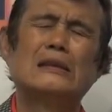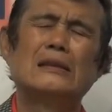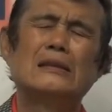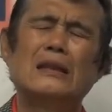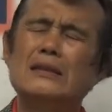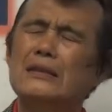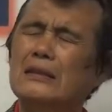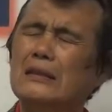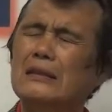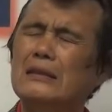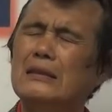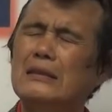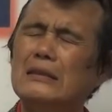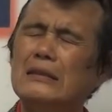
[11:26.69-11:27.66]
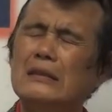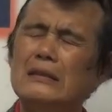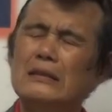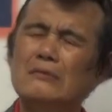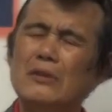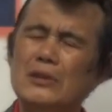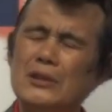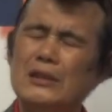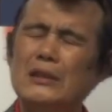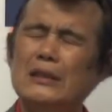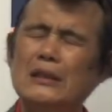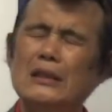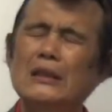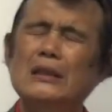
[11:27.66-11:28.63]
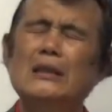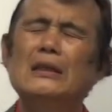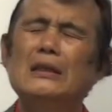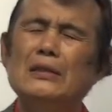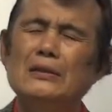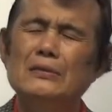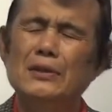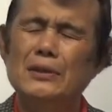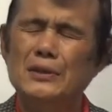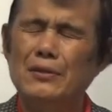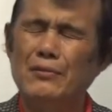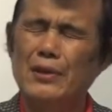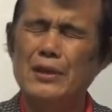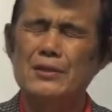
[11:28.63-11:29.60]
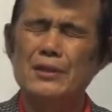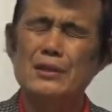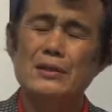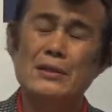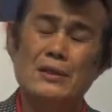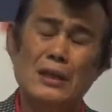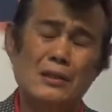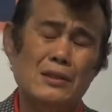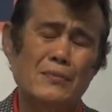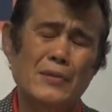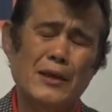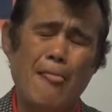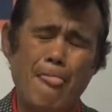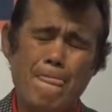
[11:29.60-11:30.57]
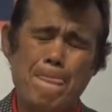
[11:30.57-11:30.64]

Listen, watch your lesson, gentlemen.